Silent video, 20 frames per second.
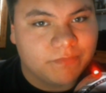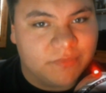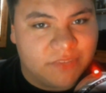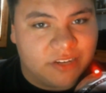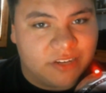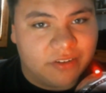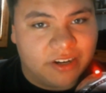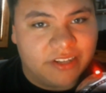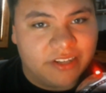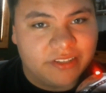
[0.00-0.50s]

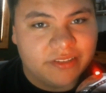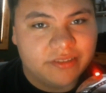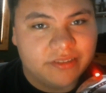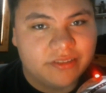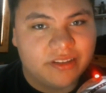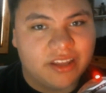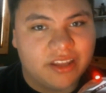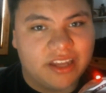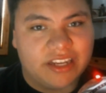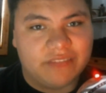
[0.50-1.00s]
Alright?
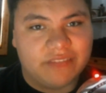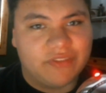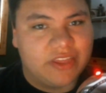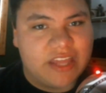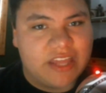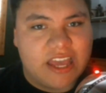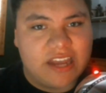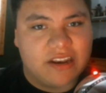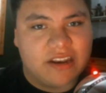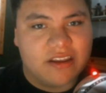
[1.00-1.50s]
And even
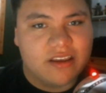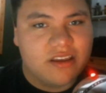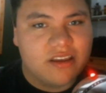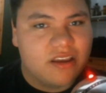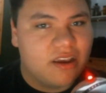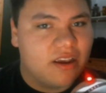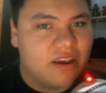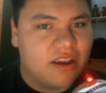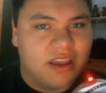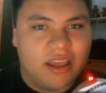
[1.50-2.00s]
then,
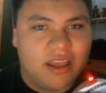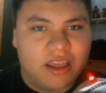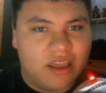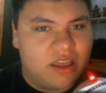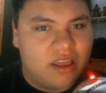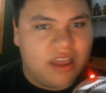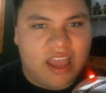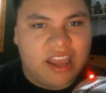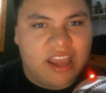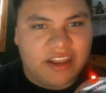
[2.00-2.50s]

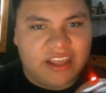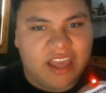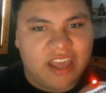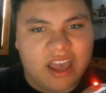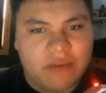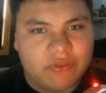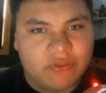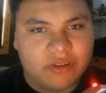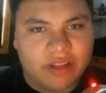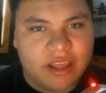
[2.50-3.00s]
in the
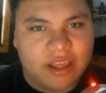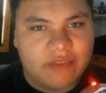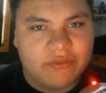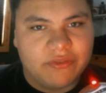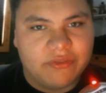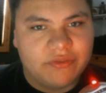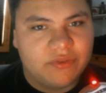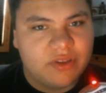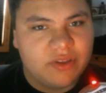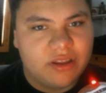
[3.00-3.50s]

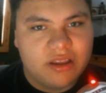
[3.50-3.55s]
afterlife,